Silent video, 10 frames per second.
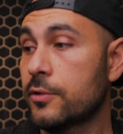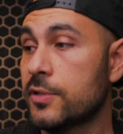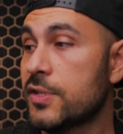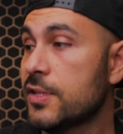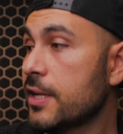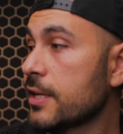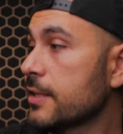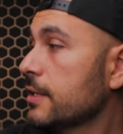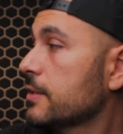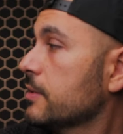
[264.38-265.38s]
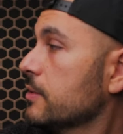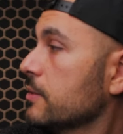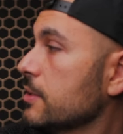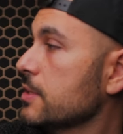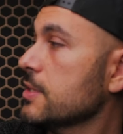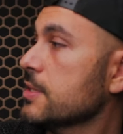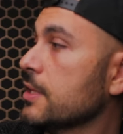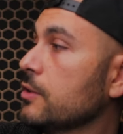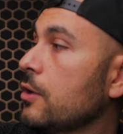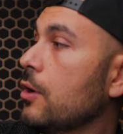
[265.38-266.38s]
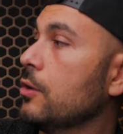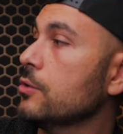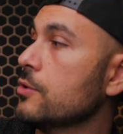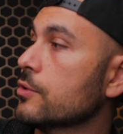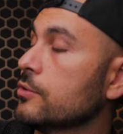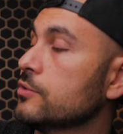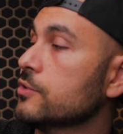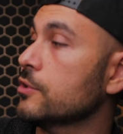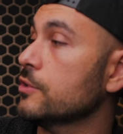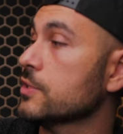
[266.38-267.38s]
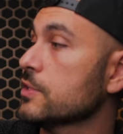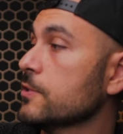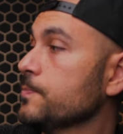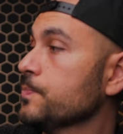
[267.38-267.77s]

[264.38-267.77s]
Considering that this is all your controls,